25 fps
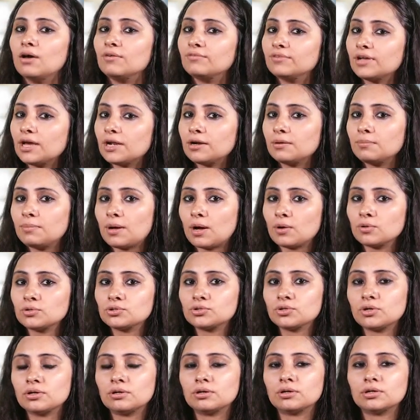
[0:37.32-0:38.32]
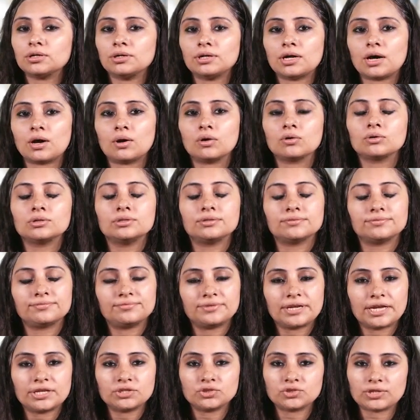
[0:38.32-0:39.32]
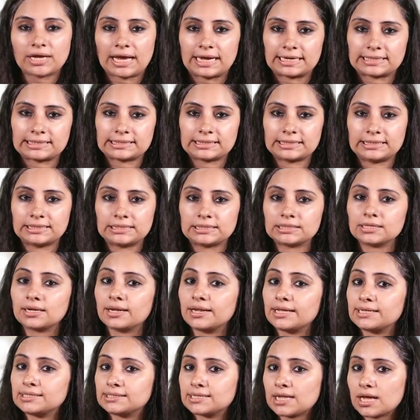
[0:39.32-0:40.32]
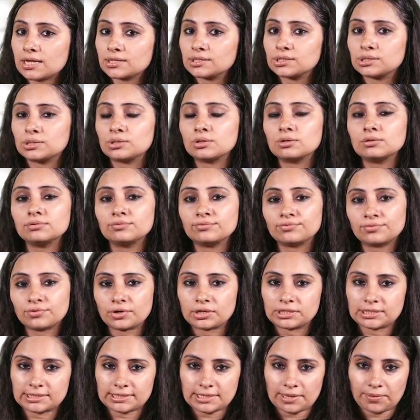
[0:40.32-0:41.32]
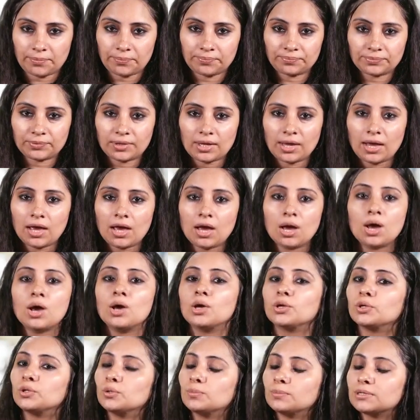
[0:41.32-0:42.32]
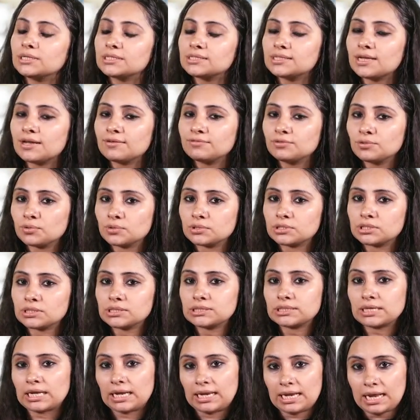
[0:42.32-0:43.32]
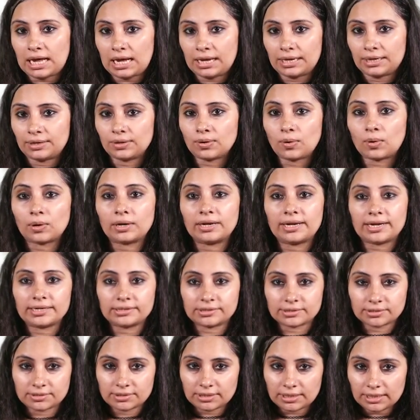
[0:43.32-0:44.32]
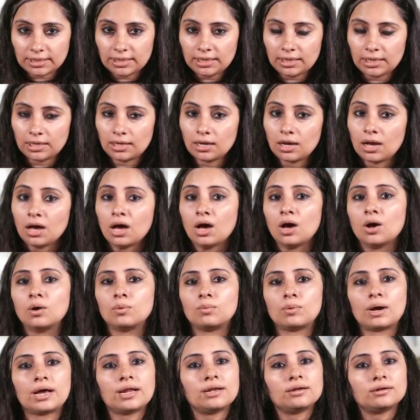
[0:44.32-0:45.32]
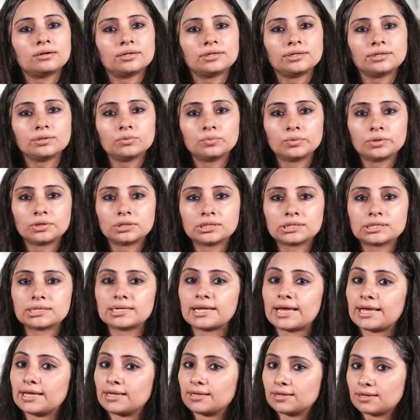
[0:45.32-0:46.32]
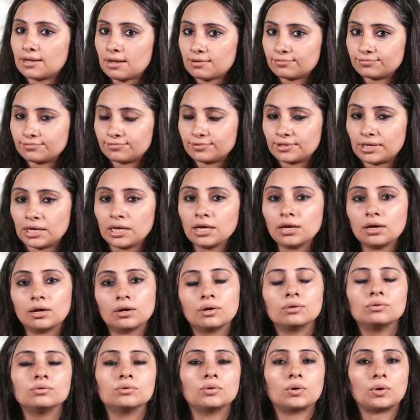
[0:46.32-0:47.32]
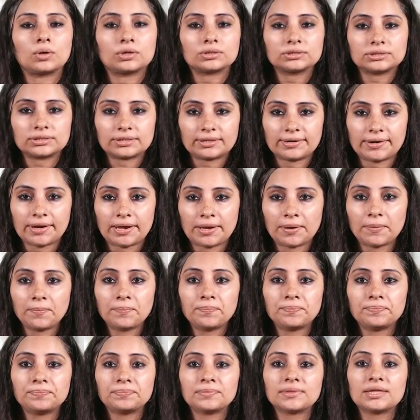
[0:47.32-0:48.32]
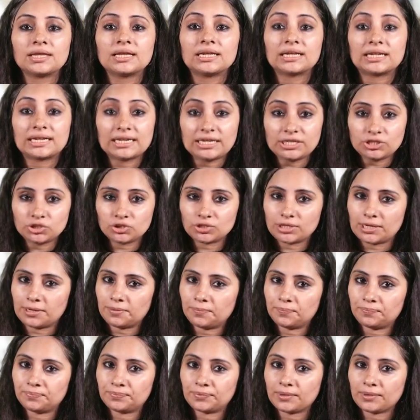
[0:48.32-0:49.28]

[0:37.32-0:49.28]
We are about to learn now the French accent, les accents français. You must have noticed a line on letter E while learning words like café, entrée, cliché.